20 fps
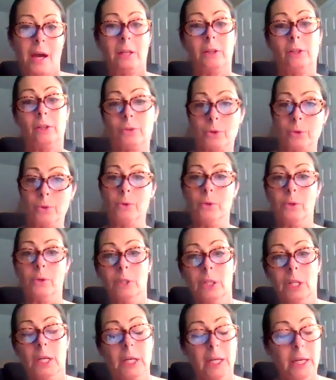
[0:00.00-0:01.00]
I look
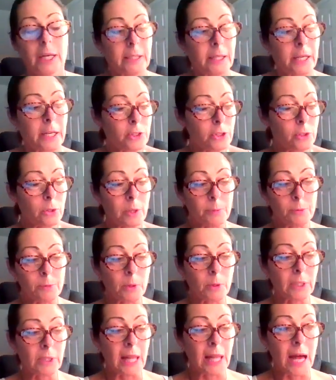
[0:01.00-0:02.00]
cool. And then I showed up to
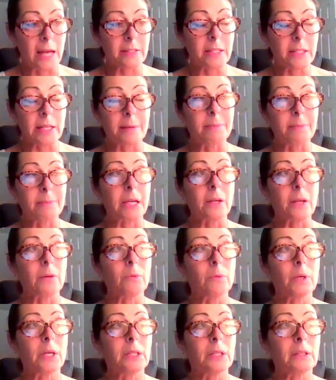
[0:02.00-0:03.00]
a class and I'm like,
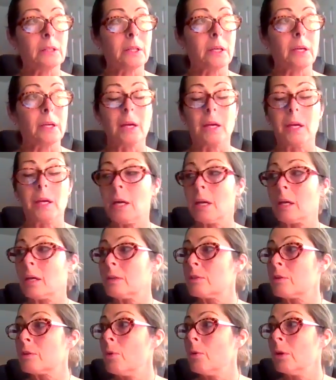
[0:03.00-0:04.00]
what the heck
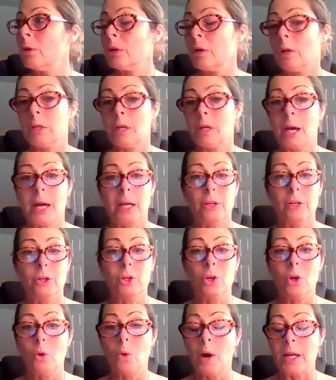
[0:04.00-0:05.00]
is going on? I had
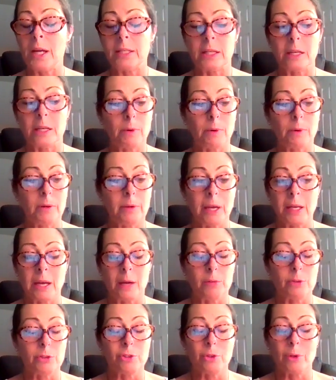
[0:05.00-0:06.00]
no idea and I
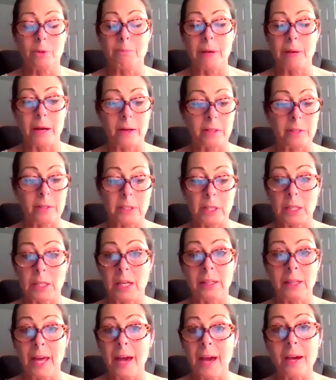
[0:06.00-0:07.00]
was so embarrassed, and
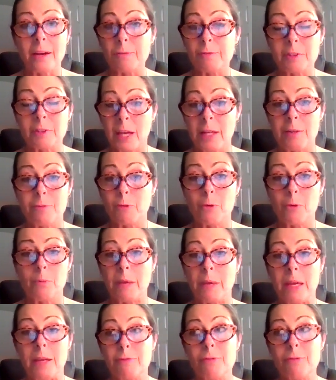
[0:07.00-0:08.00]
I left. And for
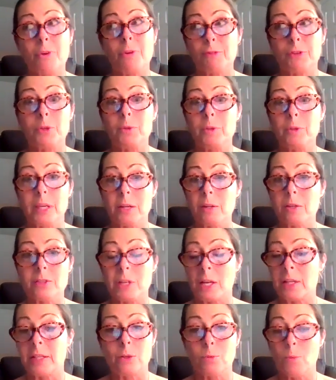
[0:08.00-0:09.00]
a few years,
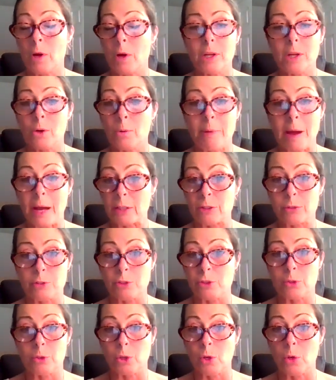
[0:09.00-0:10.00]
I didn't want to go back to a
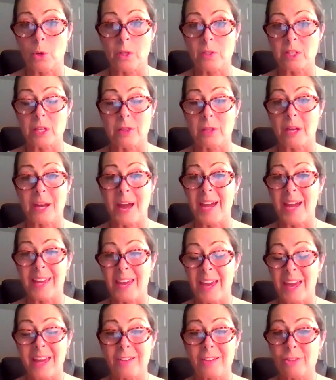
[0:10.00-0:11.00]
studio because I thought, I
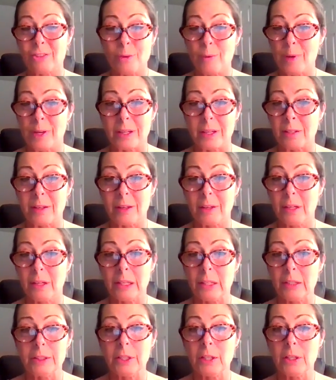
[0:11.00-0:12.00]
can't do it,
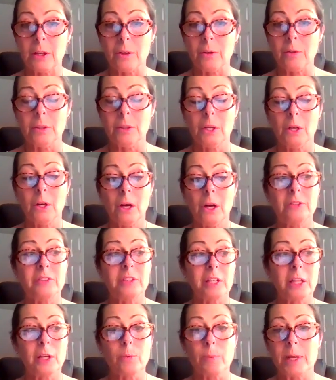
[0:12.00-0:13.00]
you know,
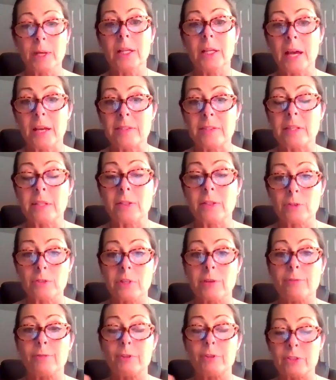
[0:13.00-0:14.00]
until I realized that there's
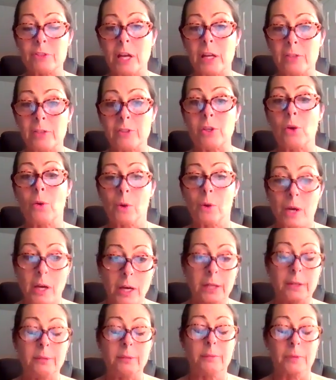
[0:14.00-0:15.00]
different styles of yoga
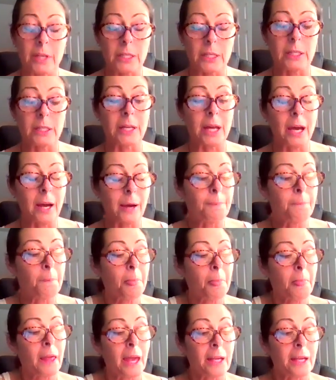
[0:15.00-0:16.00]
and da-da-da.
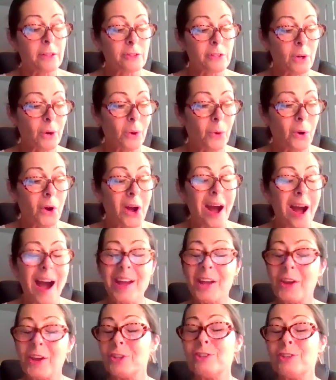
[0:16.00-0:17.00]
And so
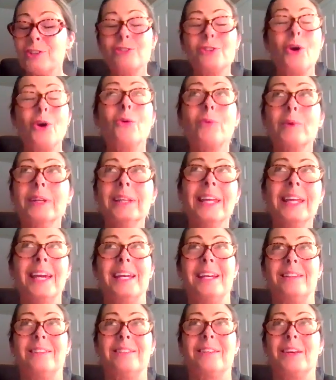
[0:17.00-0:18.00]
I could so
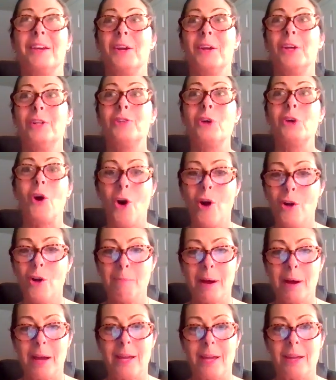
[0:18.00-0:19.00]
relate to all
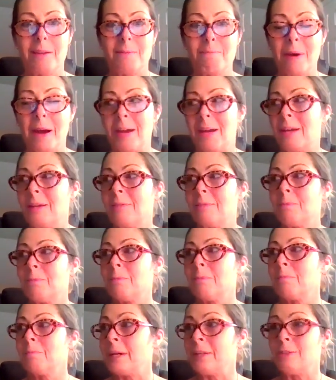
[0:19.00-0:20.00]

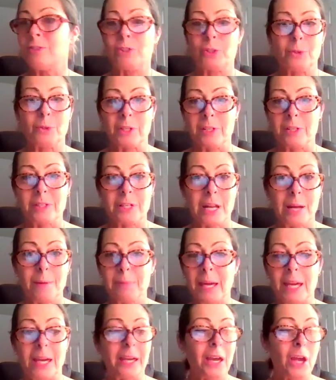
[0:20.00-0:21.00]
my students. And I'm
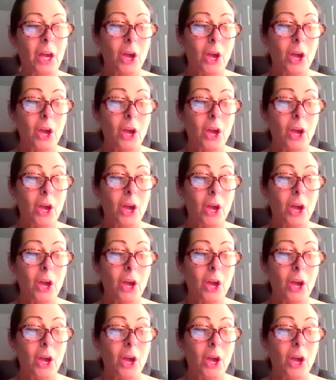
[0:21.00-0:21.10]
like,